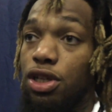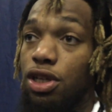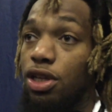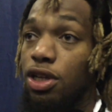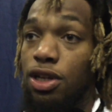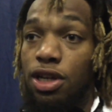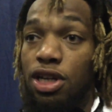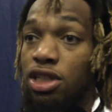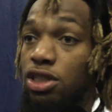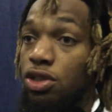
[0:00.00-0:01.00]
And,
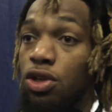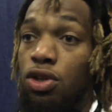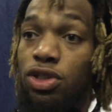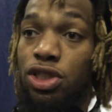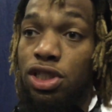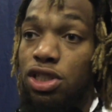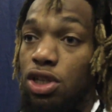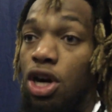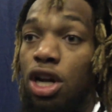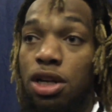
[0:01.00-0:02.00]
you know, it was just
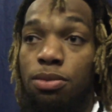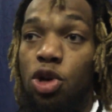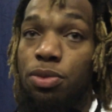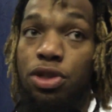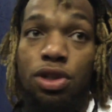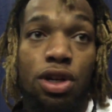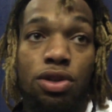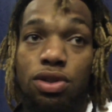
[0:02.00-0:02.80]
all in the moment, you know.